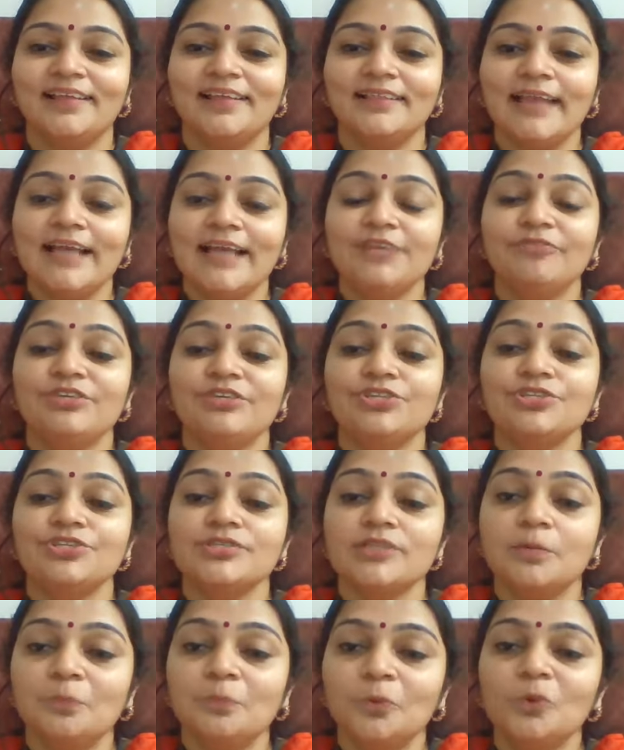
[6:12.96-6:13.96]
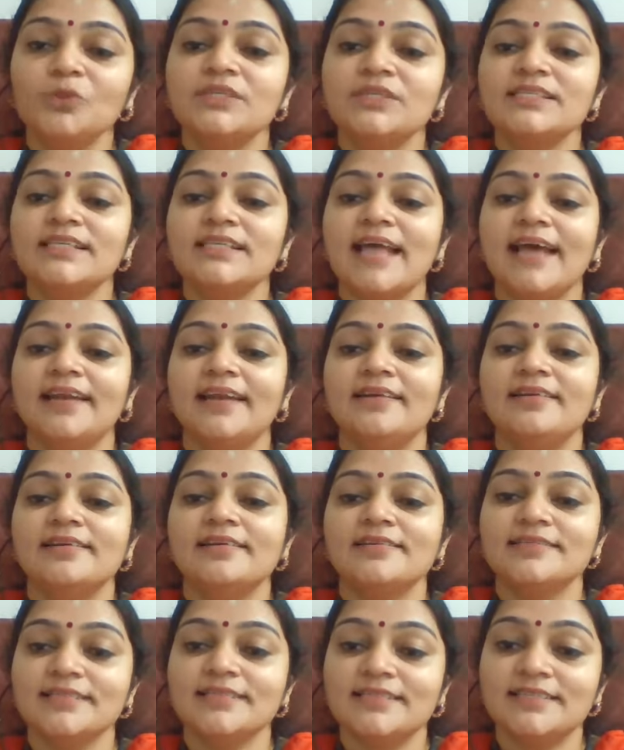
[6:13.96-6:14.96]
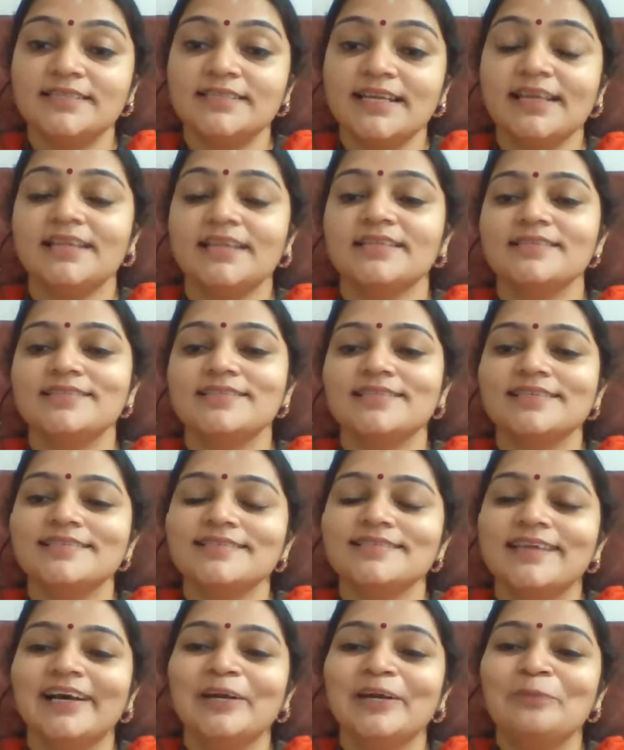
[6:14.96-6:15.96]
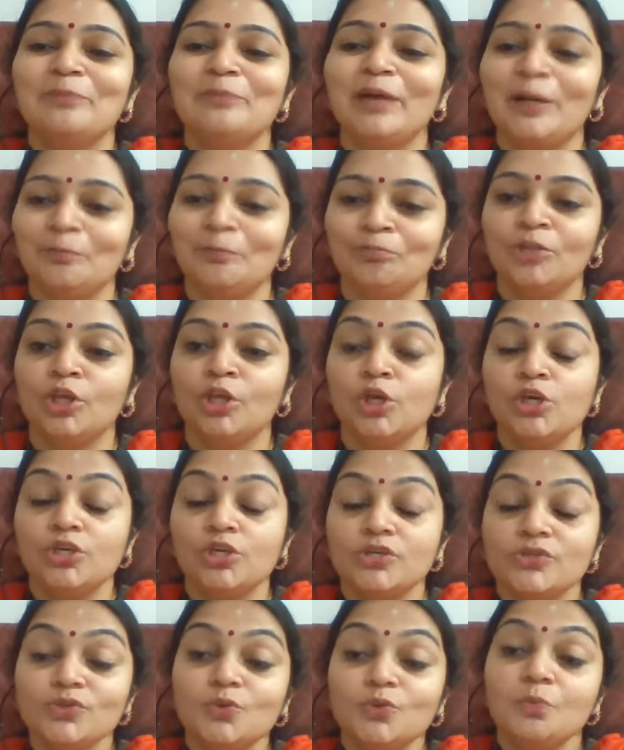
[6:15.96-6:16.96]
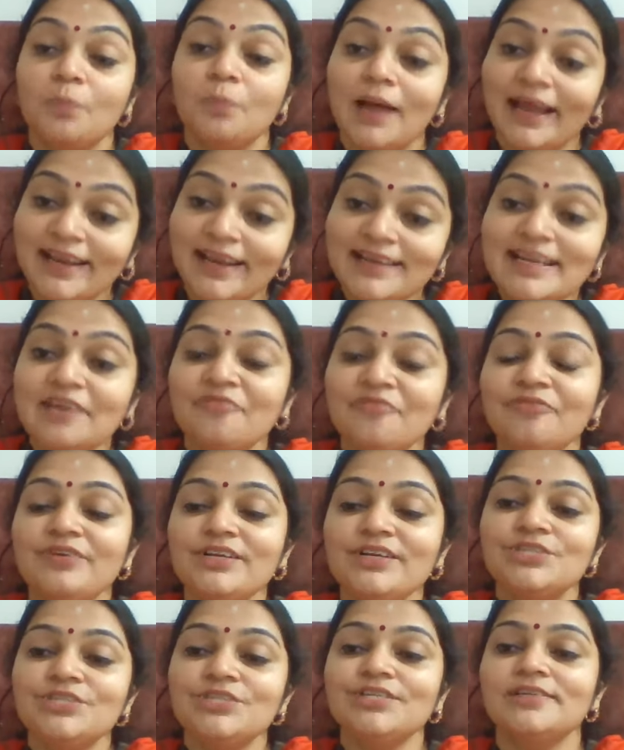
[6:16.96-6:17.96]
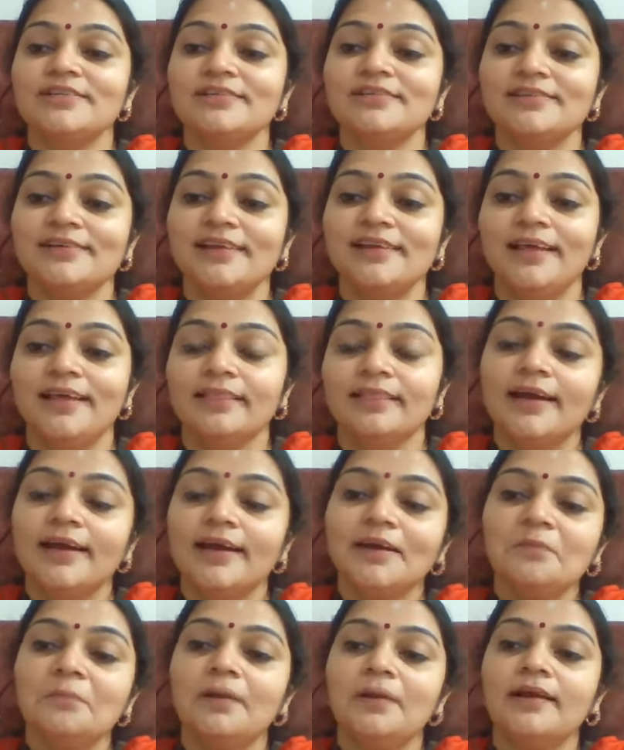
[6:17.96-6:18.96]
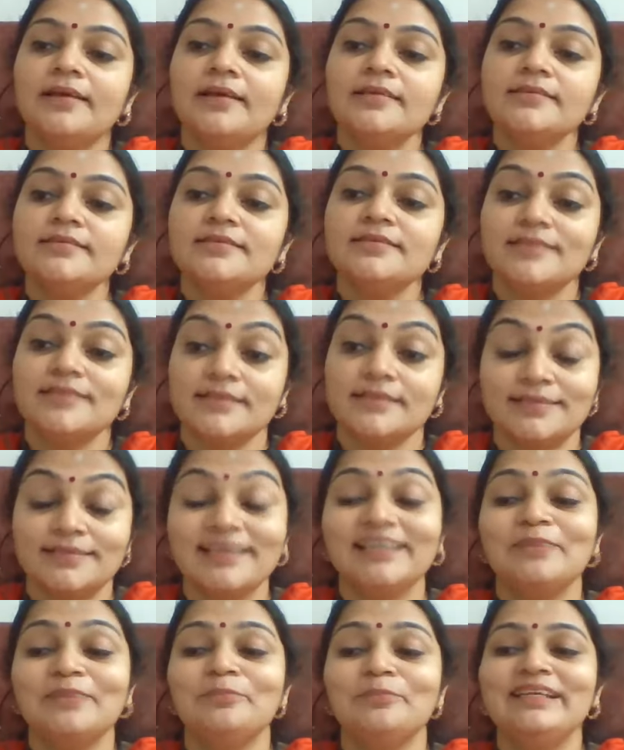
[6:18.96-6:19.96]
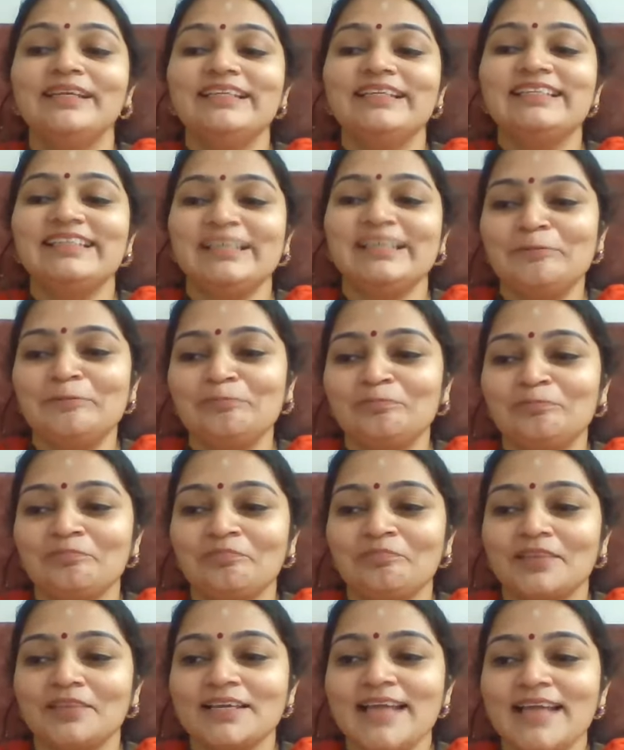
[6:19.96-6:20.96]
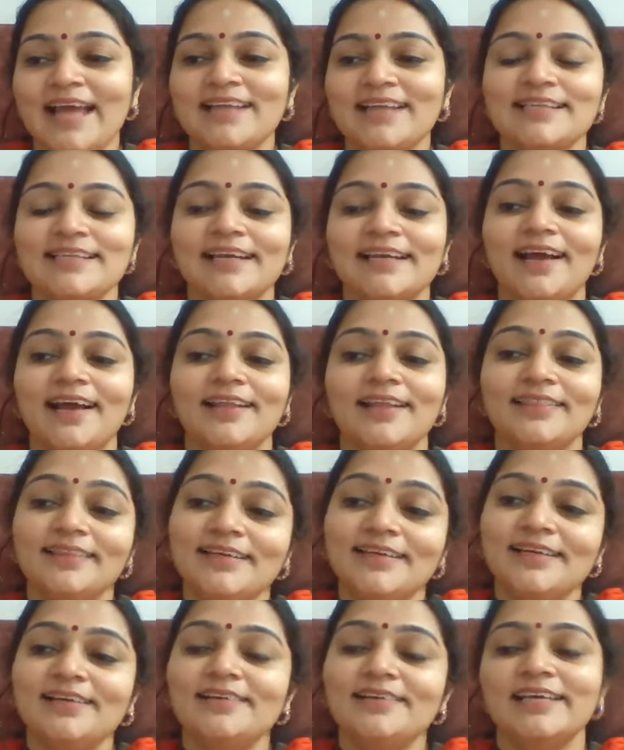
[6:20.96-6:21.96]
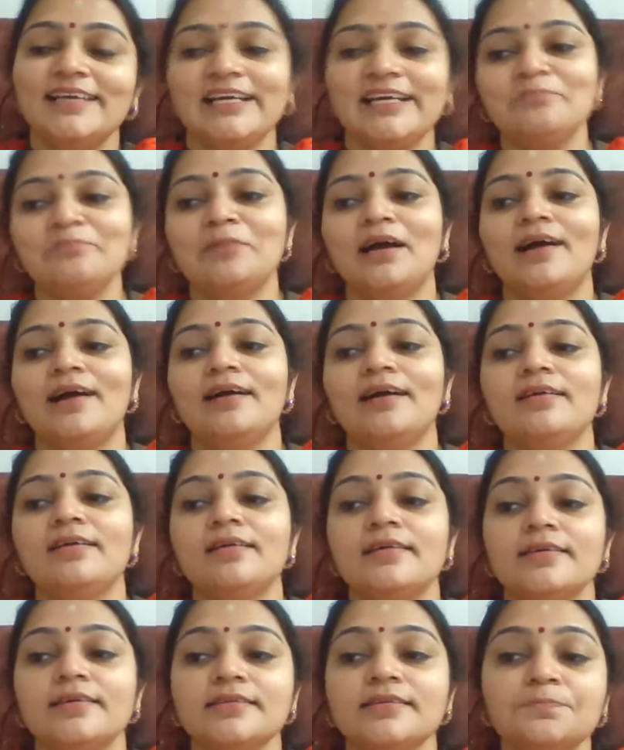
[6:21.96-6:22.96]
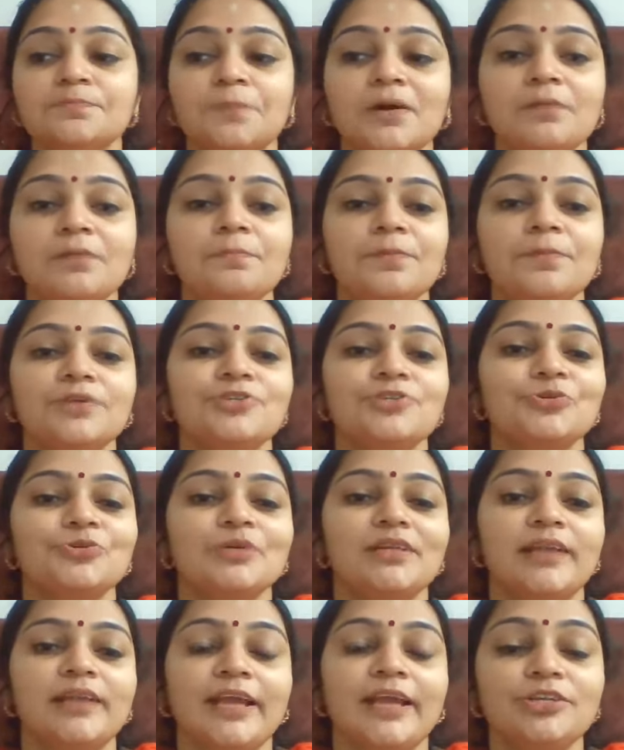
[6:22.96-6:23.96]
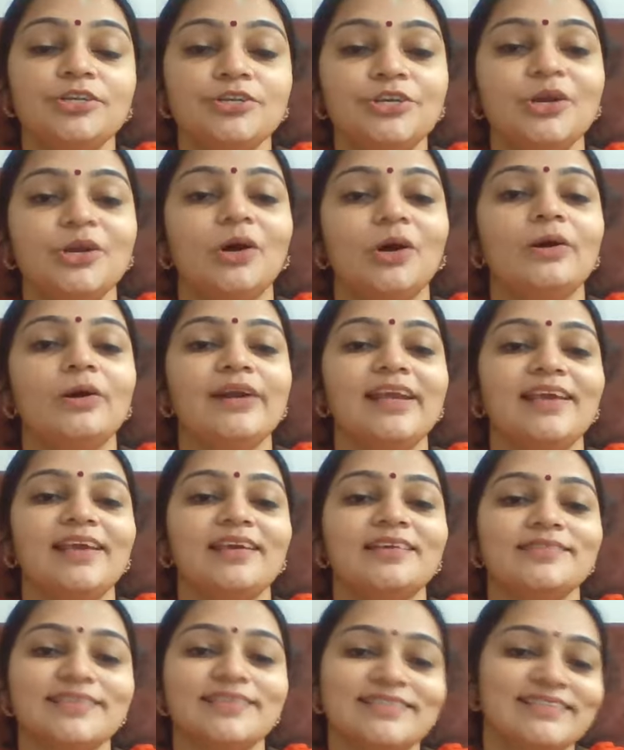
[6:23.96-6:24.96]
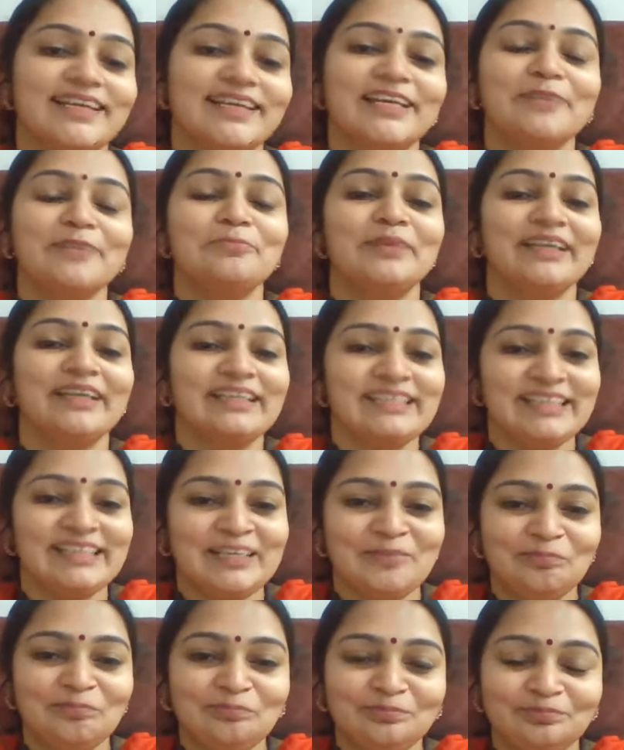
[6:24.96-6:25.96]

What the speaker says: That which supports and sustains is Dharma. So by definition, Dharma is sustainability. And Sanatana Dharma is perpetual, enduring sustainability.